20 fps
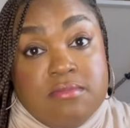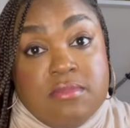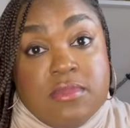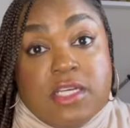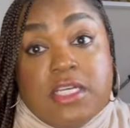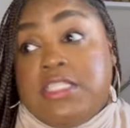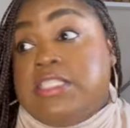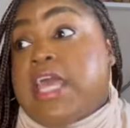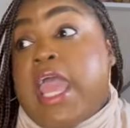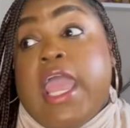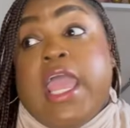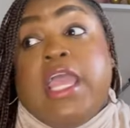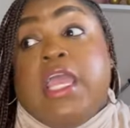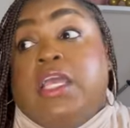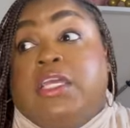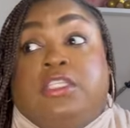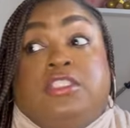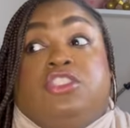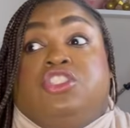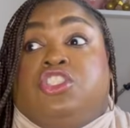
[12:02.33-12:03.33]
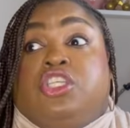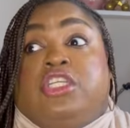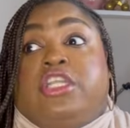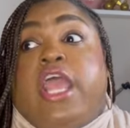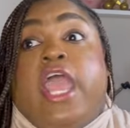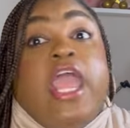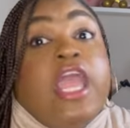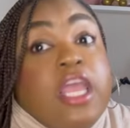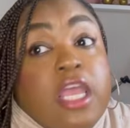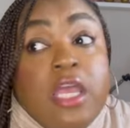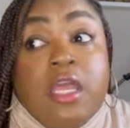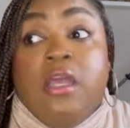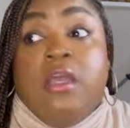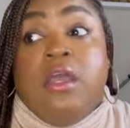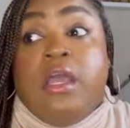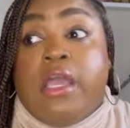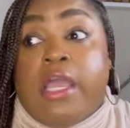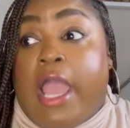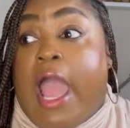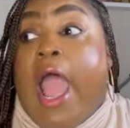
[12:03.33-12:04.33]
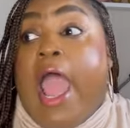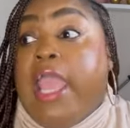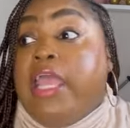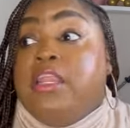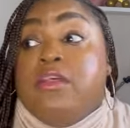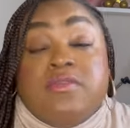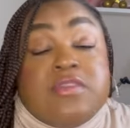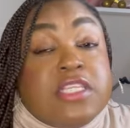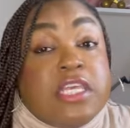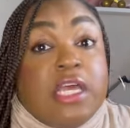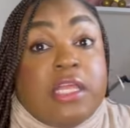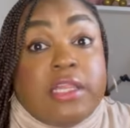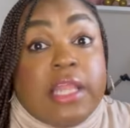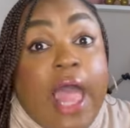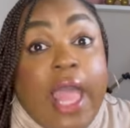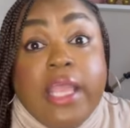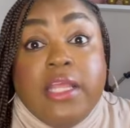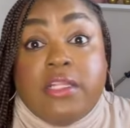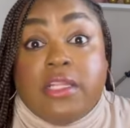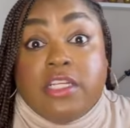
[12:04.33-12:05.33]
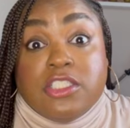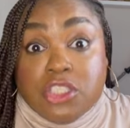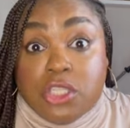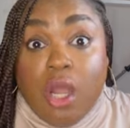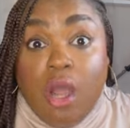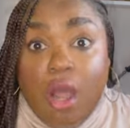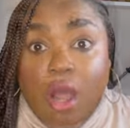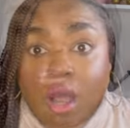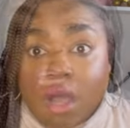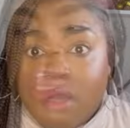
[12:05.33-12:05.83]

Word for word: Because that ain't shit. I ain't even see a light, did y'all?